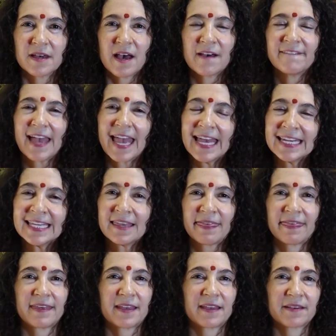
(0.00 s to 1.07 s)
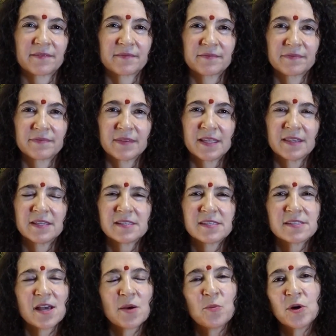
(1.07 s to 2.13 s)
of anything that
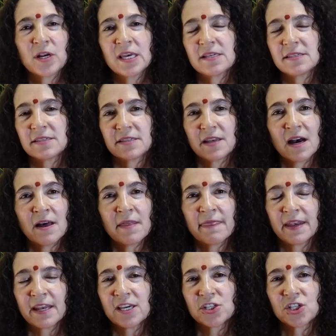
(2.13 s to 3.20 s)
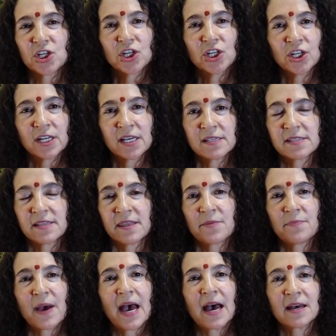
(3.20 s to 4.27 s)
someone has done that has hurt us in the
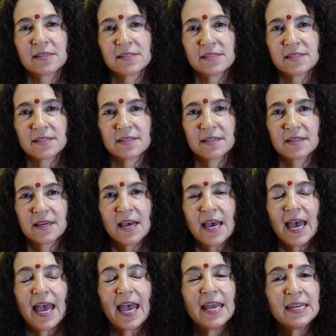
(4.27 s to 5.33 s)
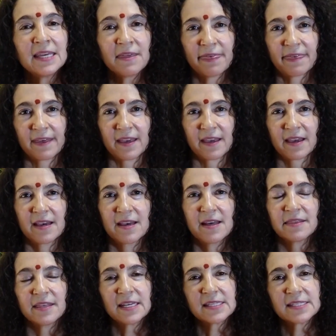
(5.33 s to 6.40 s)
past. Anything
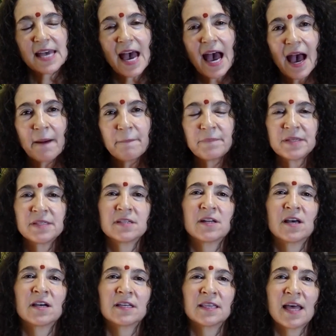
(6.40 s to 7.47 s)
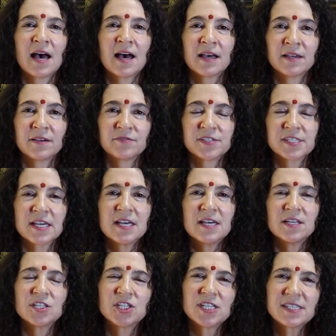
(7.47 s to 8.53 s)
that has happened in our lives,
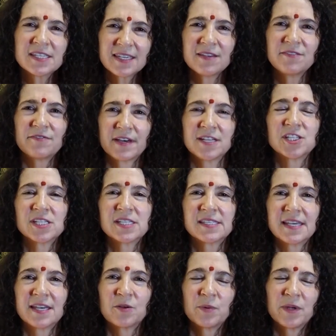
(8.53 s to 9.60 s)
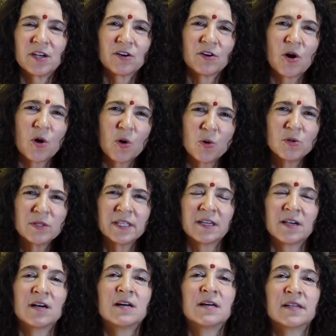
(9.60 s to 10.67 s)
jiski vajah se we are holding
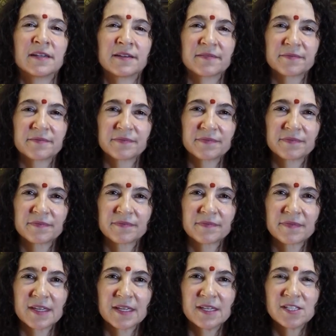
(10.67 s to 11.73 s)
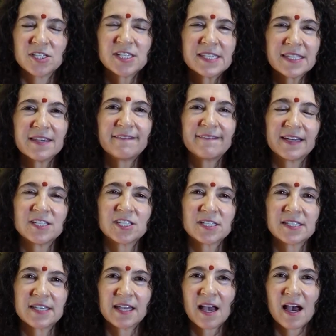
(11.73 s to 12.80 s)
on. Jiski vajah
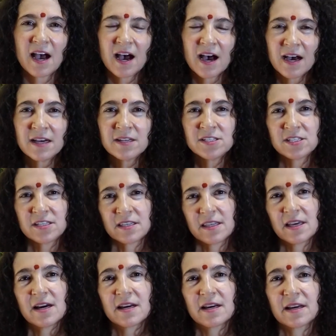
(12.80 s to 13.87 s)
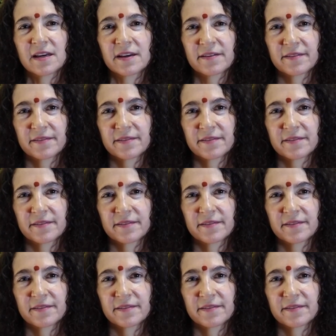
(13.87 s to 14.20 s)
se aaj tak